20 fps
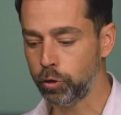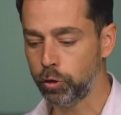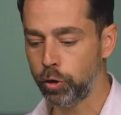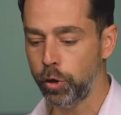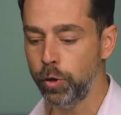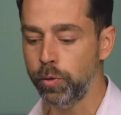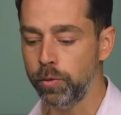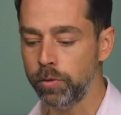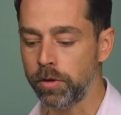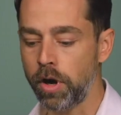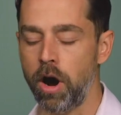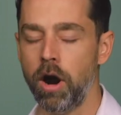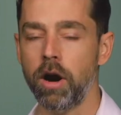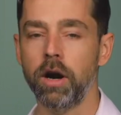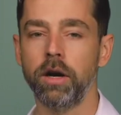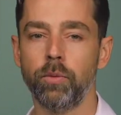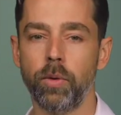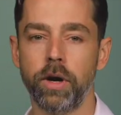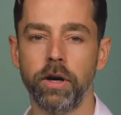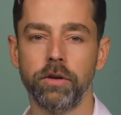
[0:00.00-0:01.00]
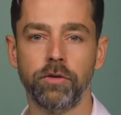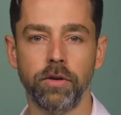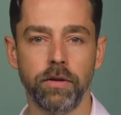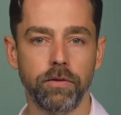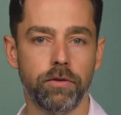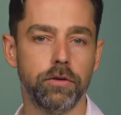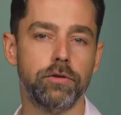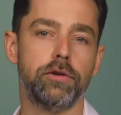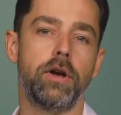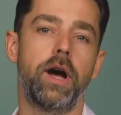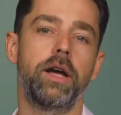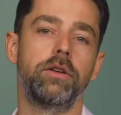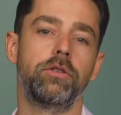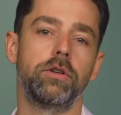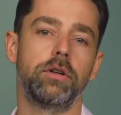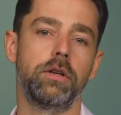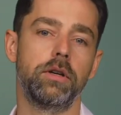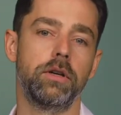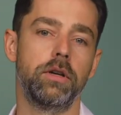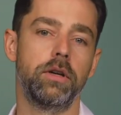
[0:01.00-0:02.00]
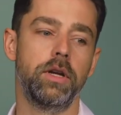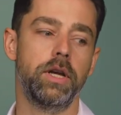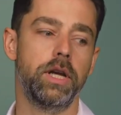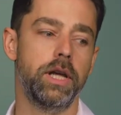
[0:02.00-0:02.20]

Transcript: tuned hardware synthesizer